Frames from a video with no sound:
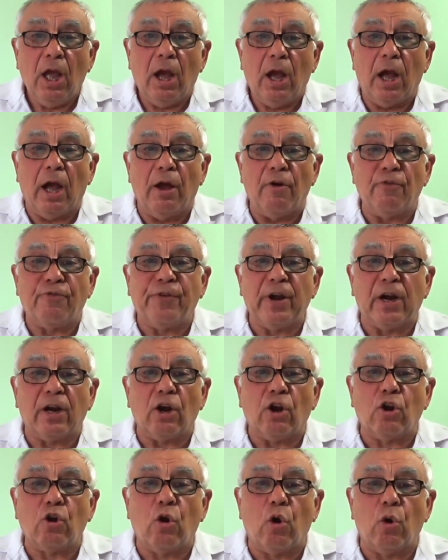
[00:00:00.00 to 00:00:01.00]
uh,
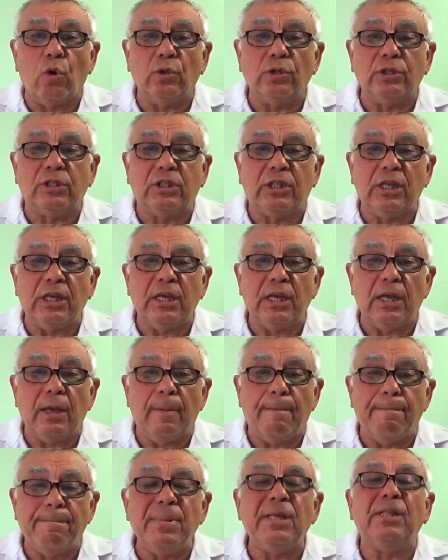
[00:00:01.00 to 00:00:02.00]
Pharaoh calls the
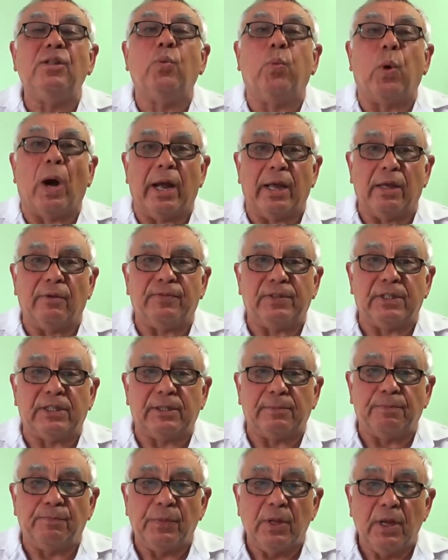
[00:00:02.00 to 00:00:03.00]

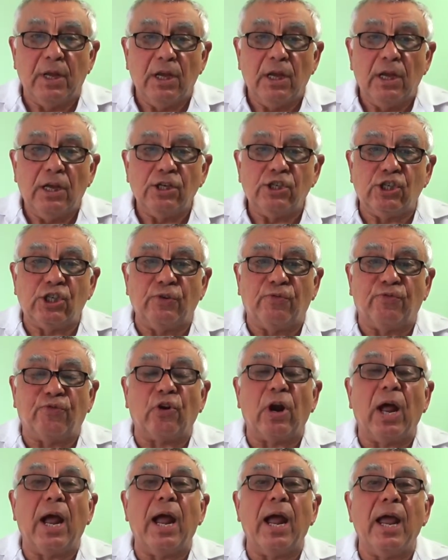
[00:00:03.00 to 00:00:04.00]
midwives
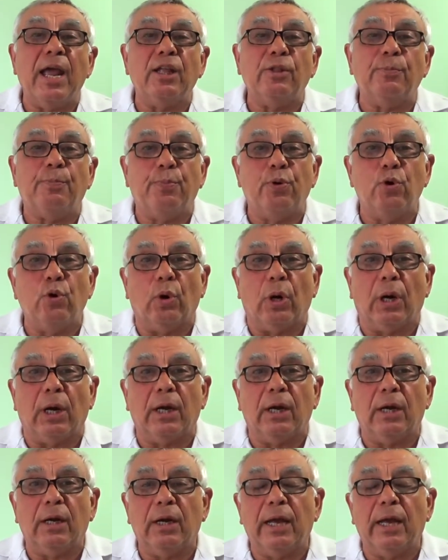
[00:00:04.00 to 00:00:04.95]
Shifra and Pua.